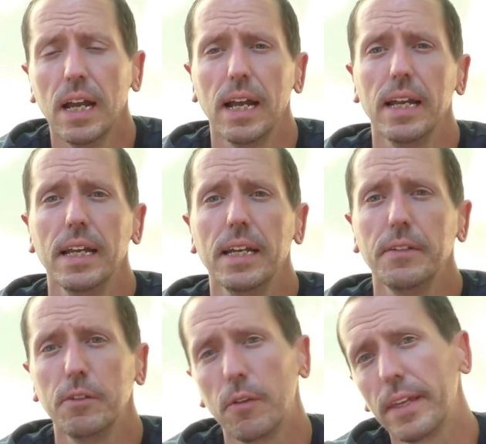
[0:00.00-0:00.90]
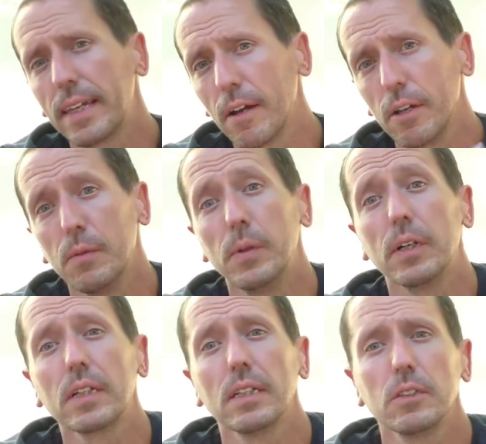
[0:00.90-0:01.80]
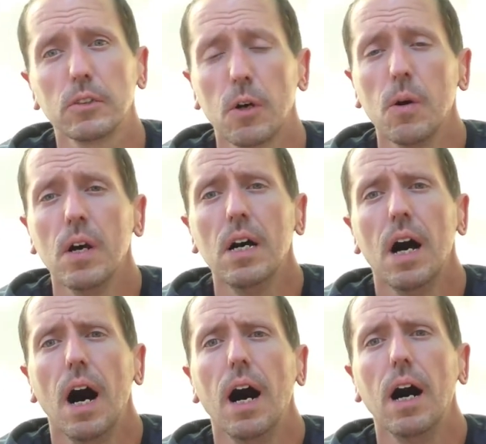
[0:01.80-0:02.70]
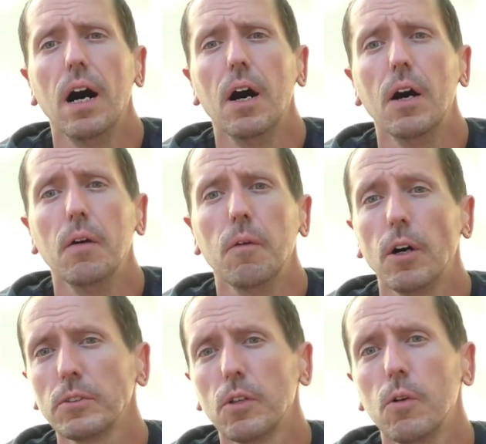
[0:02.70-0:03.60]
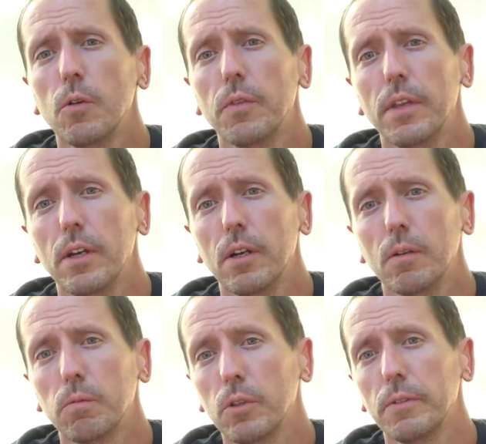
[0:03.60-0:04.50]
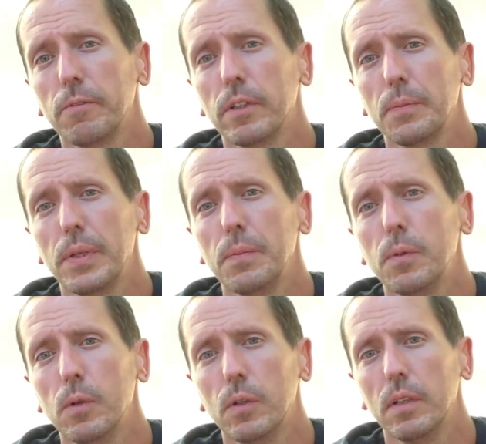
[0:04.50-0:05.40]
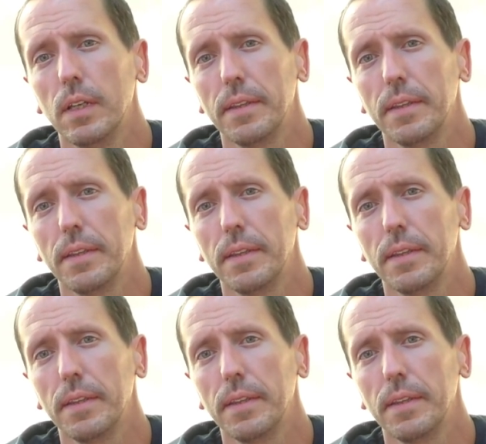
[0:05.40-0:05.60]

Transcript: and they carry the book. So also they're really friendly people.